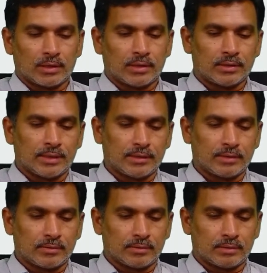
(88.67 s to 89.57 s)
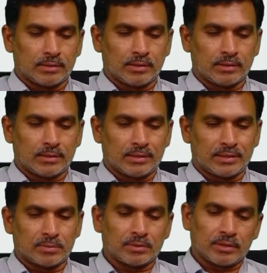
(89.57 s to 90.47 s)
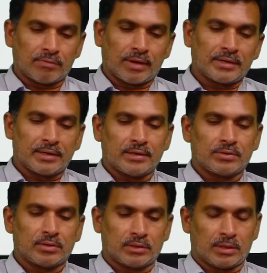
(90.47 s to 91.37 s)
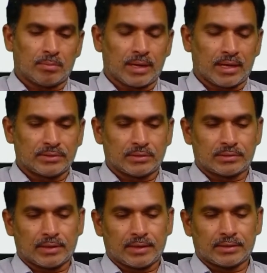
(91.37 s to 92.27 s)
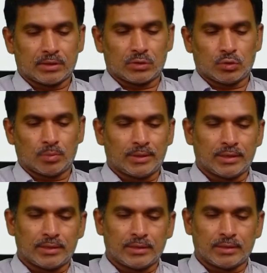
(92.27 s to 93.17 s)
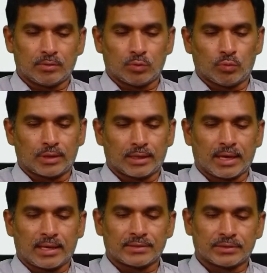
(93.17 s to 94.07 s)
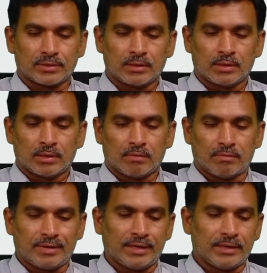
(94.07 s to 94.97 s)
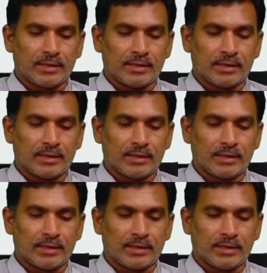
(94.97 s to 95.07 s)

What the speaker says: and it is divided into the three branches, like humidity, overcast, wind.